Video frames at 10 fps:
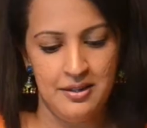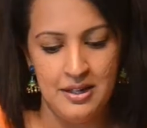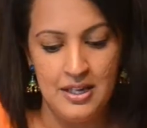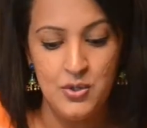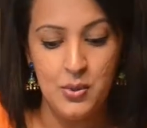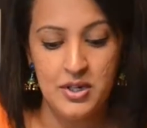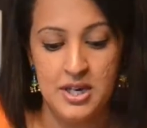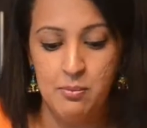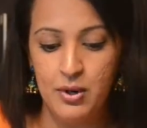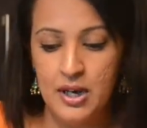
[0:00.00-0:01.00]
And to our
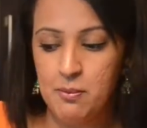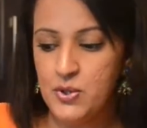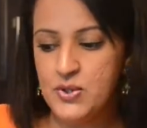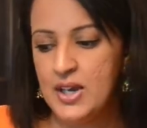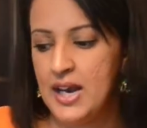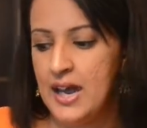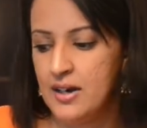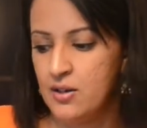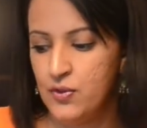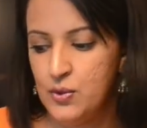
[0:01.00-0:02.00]
tempering, I'm also going to add
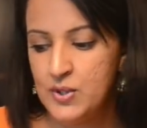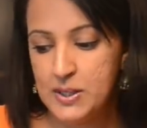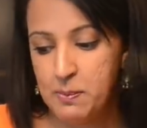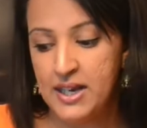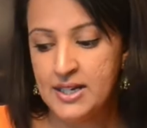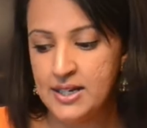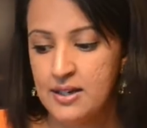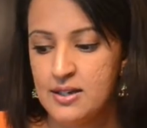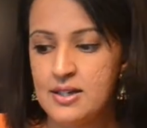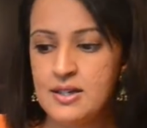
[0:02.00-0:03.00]
a few
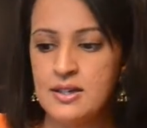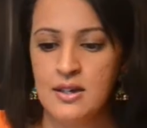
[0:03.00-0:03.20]
spices.